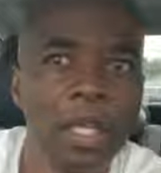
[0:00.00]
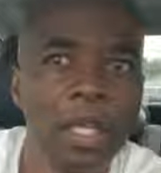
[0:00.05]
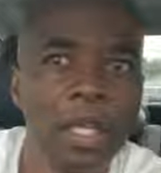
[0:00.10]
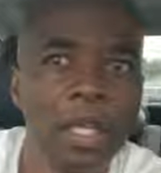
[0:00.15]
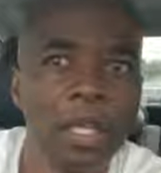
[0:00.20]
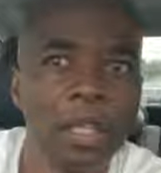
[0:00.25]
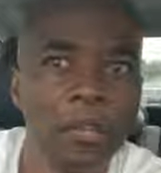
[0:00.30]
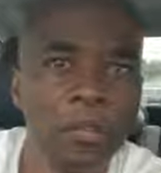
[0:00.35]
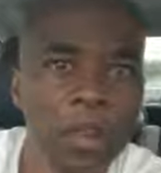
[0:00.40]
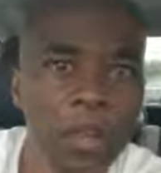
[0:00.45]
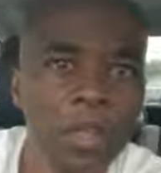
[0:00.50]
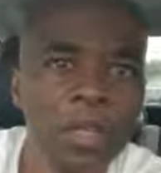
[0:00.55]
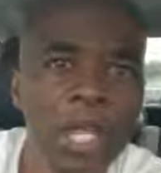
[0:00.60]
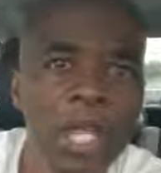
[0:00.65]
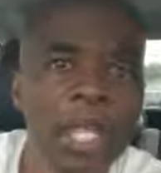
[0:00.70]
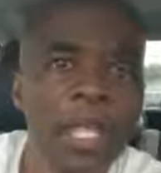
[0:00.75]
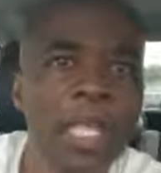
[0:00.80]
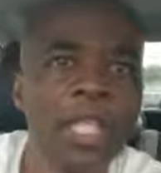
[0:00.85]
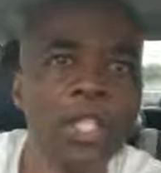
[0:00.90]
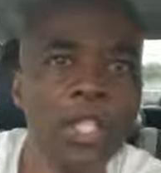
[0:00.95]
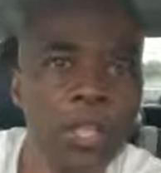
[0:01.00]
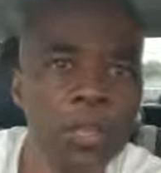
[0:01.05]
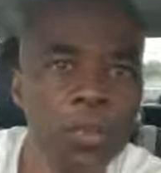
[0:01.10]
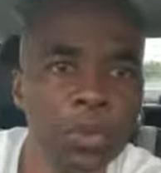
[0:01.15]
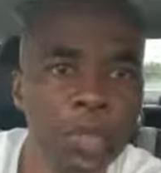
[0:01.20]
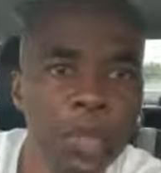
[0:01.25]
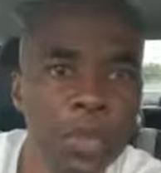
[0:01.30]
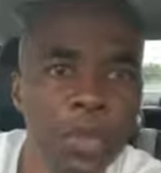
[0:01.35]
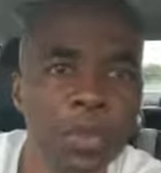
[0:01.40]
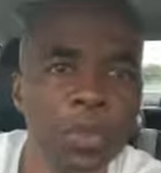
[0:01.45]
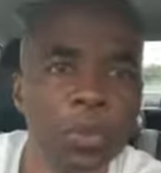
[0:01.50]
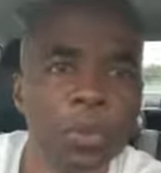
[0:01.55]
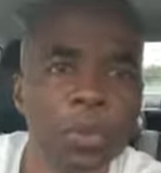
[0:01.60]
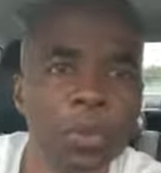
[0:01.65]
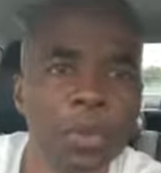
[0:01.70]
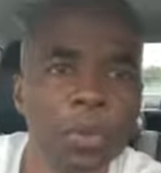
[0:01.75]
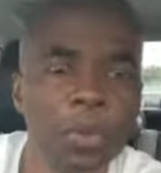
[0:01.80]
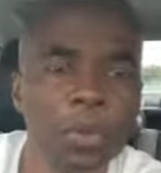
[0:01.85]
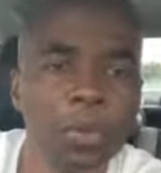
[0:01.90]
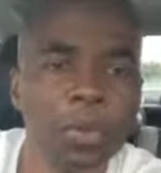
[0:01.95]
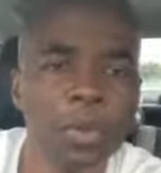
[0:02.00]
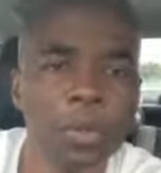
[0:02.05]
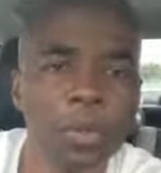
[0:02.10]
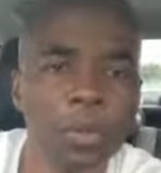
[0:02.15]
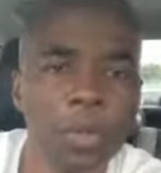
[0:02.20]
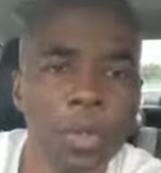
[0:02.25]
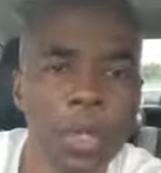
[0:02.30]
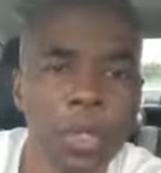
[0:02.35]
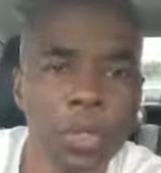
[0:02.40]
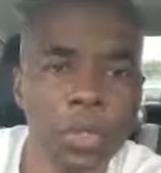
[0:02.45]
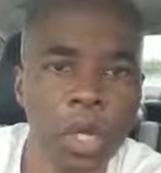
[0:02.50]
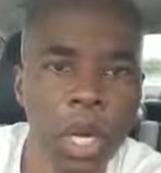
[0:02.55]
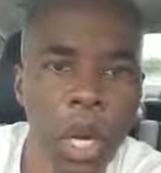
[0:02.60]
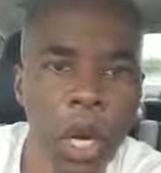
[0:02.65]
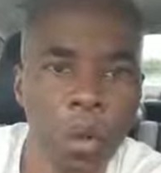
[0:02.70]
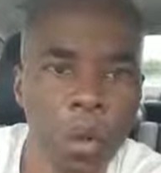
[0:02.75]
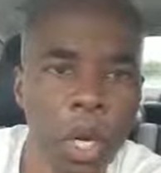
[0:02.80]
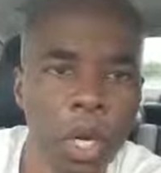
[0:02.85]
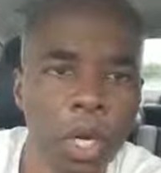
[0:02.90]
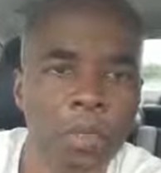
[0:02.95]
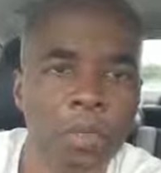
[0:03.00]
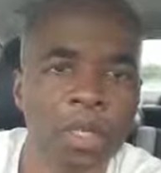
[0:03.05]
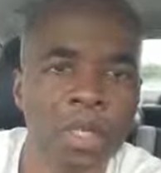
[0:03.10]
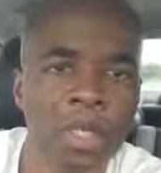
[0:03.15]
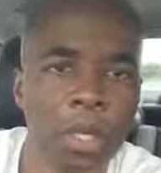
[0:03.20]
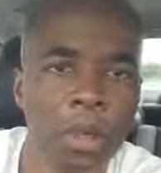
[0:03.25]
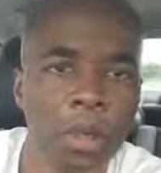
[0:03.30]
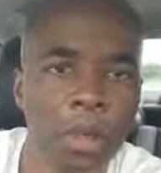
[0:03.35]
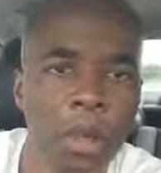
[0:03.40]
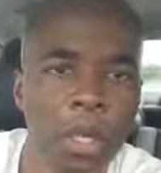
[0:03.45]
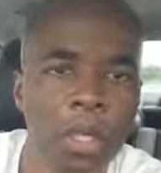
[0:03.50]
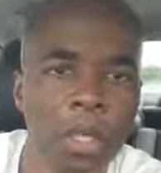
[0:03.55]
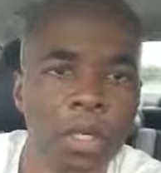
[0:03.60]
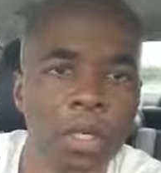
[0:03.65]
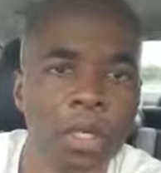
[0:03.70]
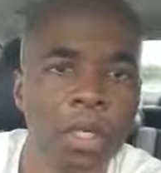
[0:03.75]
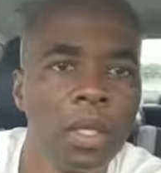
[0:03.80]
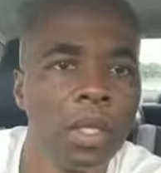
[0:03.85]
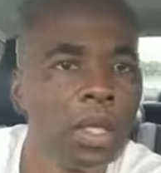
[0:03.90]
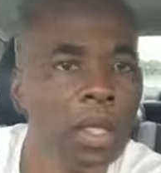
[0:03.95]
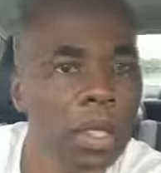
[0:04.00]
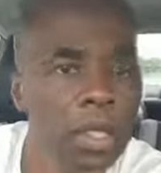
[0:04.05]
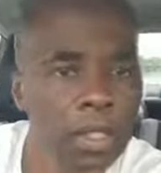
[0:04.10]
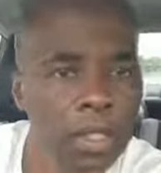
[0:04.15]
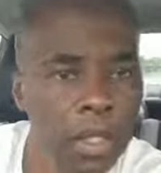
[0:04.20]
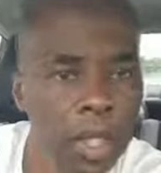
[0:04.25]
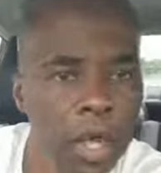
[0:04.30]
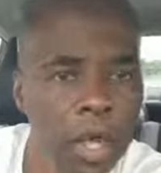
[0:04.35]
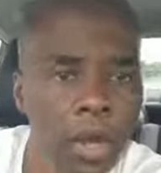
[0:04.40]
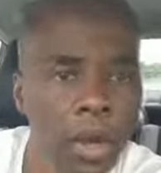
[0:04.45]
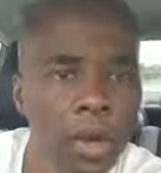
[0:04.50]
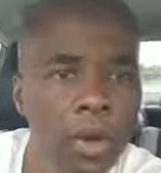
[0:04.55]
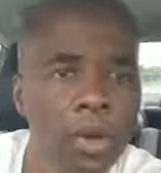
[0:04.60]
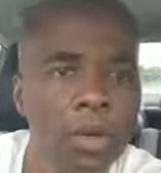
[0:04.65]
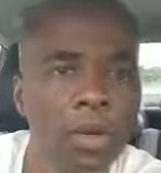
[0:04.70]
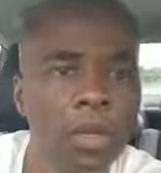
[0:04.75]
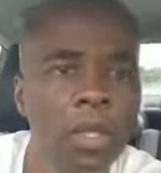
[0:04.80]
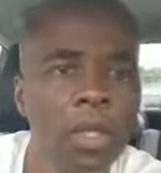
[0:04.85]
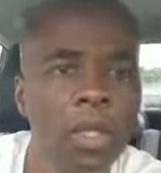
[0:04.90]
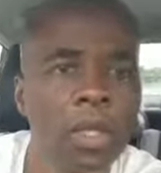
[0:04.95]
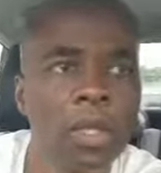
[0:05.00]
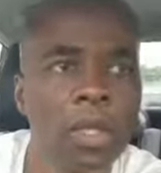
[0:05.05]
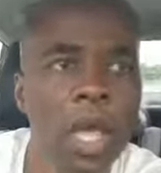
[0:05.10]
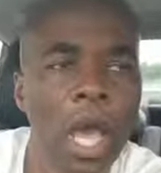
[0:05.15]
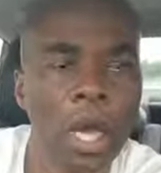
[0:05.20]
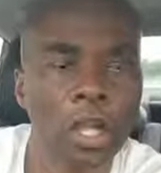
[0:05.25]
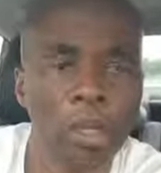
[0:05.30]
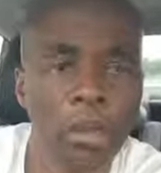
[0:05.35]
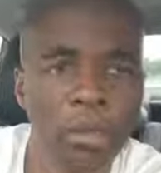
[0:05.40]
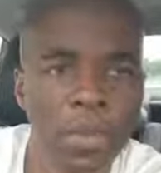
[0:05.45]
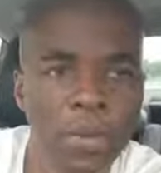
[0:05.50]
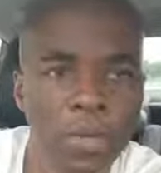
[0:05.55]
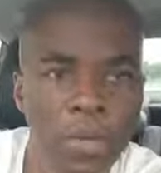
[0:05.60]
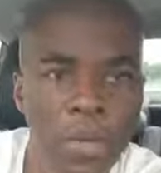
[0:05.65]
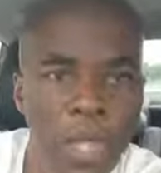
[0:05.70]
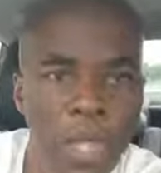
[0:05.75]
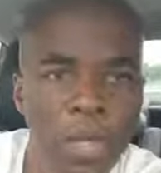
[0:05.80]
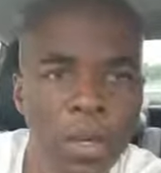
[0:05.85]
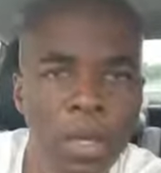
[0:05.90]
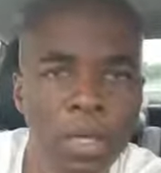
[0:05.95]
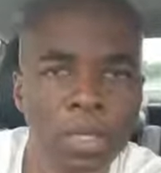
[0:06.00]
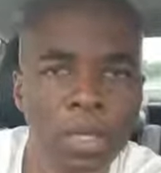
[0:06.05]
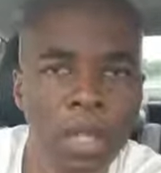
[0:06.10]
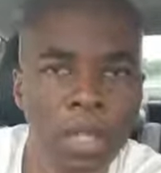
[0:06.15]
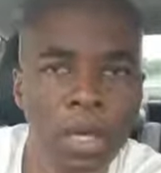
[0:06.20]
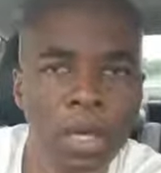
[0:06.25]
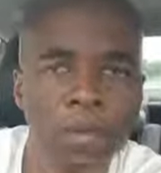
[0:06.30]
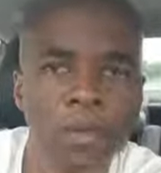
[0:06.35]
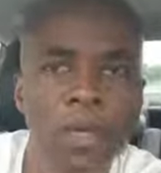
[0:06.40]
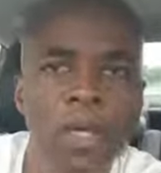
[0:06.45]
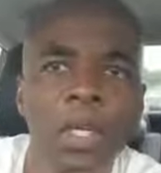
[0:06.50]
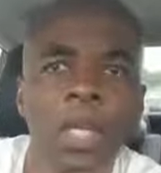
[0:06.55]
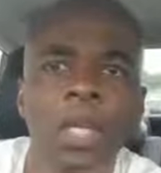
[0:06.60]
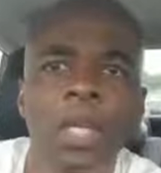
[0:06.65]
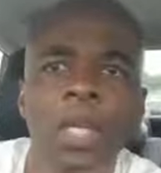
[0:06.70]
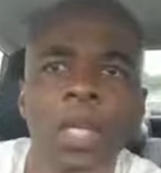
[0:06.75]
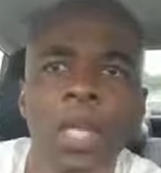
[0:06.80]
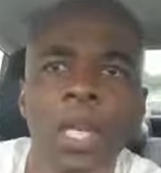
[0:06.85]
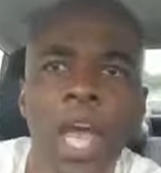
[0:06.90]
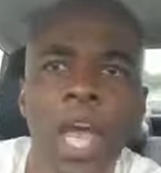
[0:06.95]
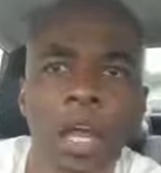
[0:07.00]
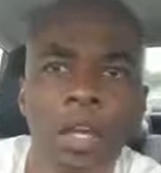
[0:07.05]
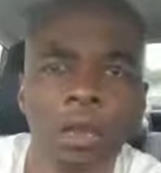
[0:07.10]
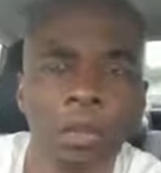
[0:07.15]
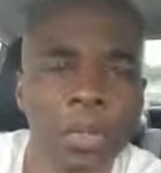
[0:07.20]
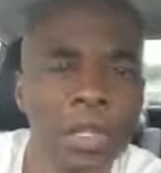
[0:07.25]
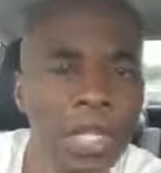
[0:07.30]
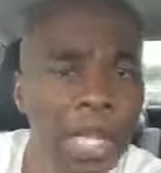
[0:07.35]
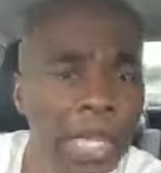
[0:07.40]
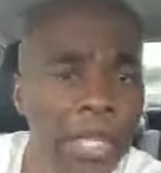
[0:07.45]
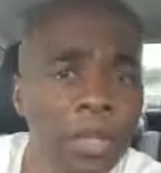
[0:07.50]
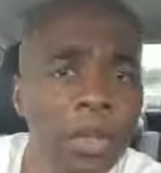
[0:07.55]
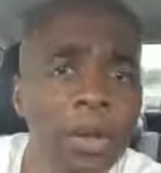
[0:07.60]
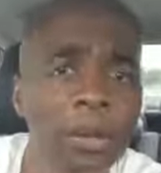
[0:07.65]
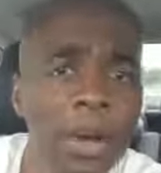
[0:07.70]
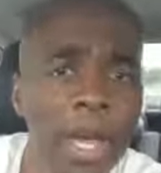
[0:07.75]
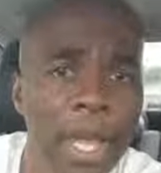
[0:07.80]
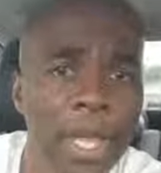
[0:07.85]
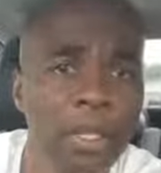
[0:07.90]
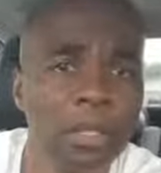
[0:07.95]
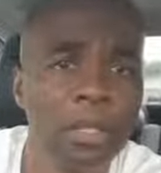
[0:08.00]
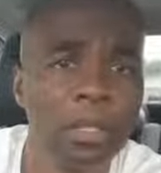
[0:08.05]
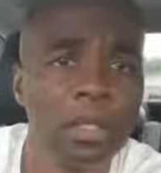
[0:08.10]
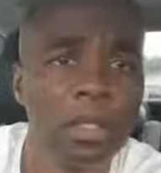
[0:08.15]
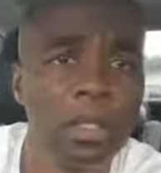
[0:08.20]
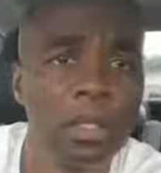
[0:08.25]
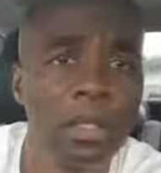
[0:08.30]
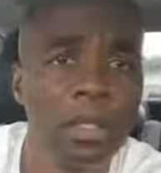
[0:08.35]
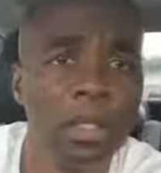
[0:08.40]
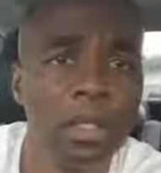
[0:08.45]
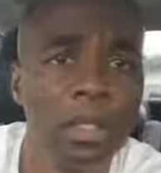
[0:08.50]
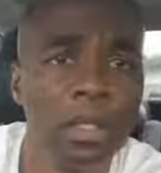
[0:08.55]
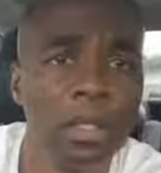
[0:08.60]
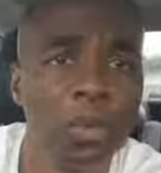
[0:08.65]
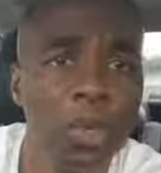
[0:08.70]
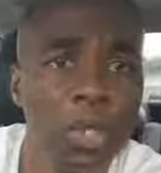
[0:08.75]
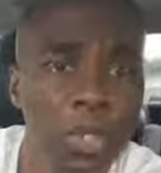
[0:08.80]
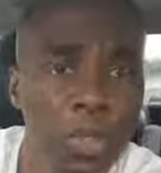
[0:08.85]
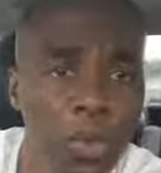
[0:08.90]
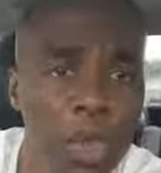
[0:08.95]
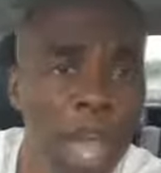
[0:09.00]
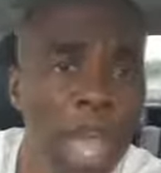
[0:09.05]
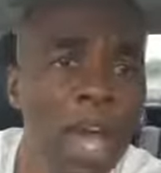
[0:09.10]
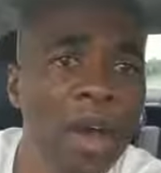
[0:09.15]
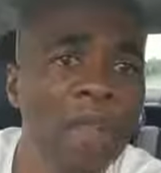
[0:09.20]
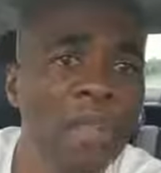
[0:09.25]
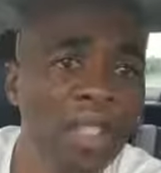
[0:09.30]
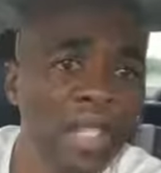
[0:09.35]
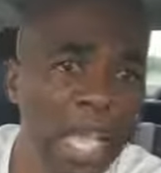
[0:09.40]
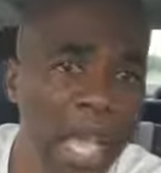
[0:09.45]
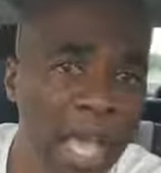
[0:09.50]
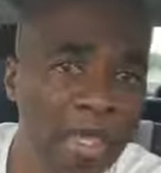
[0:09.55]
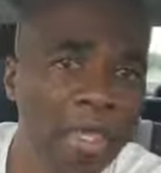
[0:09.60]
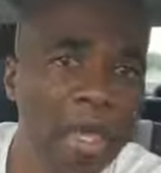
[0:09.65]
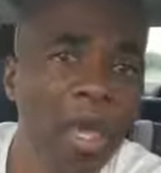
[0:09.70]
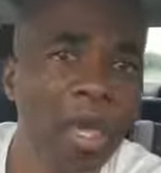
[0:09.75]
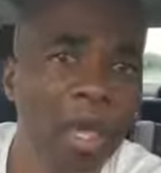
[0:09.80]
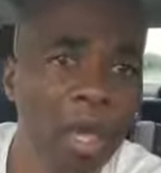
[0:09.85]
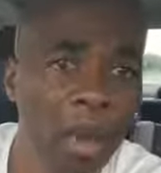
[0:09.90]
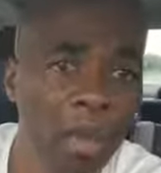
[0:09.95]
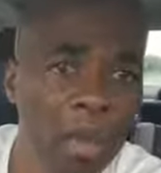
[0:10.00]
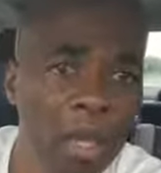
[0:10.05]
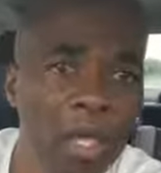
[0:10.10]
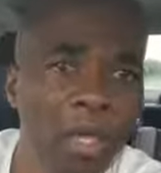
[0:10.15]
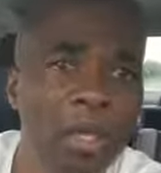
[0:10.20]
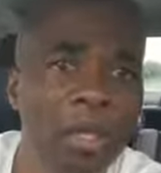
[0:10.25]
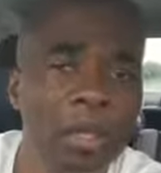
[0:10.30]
the first thing that you do when you start working for someone is learn how to defend yourself and how to protect your rights, which you have inside that company.